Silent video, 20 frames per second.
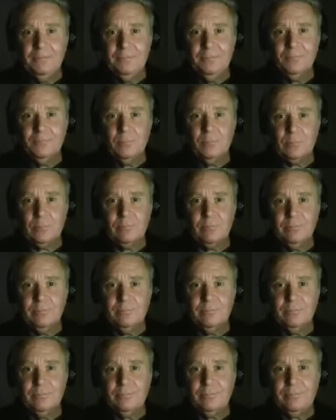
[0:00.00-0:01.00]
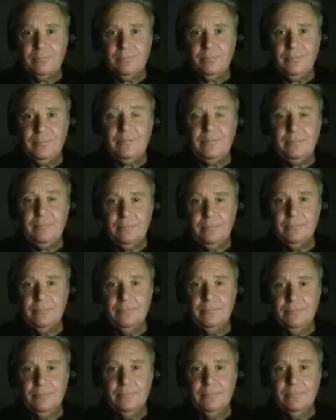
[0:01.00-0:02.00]

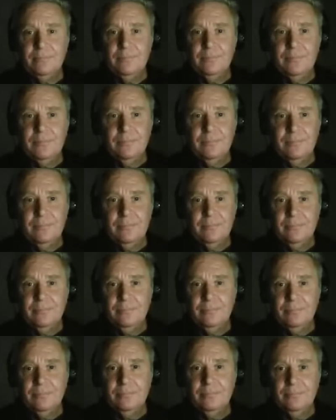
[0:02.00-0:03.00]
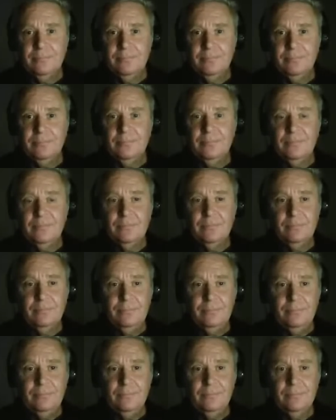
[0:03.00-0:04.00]

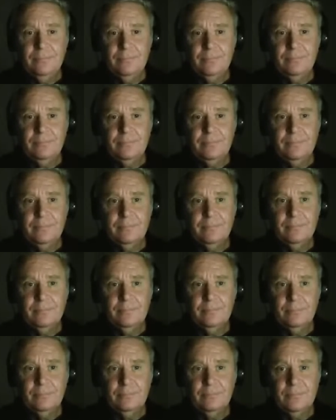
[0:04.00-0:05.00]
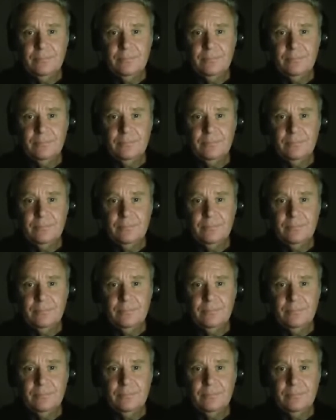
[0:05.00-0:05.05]
(silent)